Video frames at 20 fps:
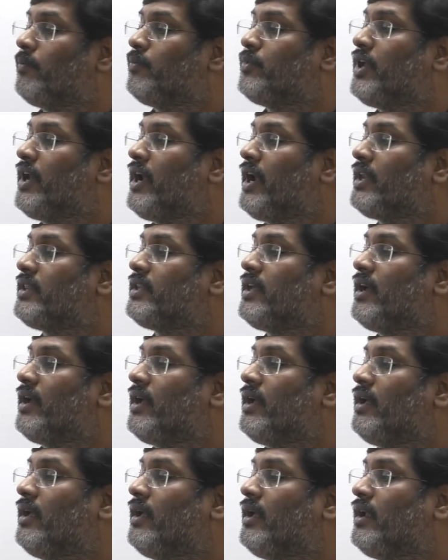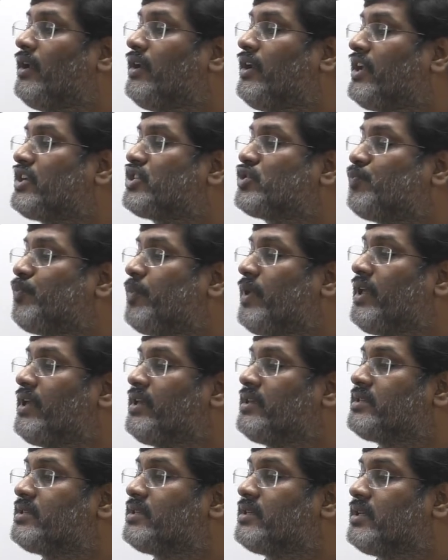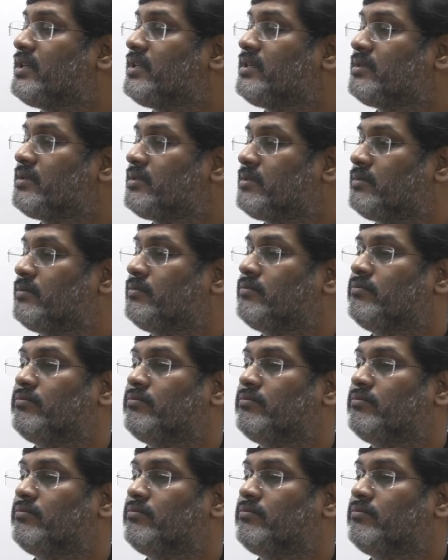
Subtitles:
there the next place is